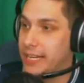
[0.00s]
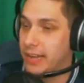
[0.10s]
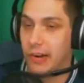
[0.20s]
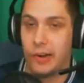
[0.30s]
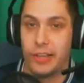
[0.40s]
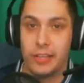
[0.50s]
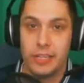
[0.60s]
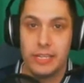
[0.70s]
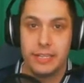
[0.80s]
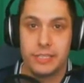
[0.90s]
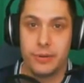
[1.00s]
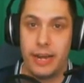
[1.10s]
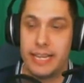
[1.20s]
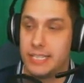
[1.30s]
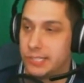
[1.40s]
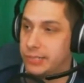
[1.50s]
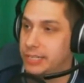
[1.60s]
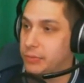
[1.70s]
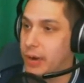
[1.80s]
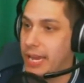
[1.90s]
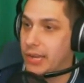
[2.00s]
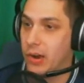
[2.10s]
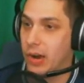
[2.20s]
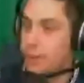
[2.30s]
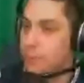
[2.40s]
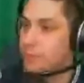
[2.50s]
card. So on his screen, the right card.